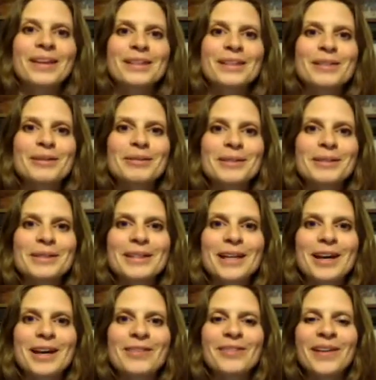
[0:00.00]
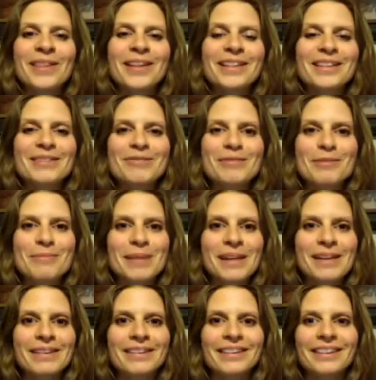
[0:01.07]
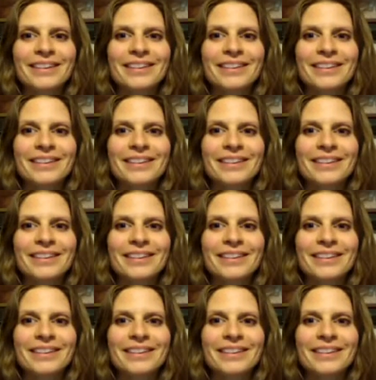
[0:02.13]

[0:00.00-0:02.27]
So it's a fun lesson for me.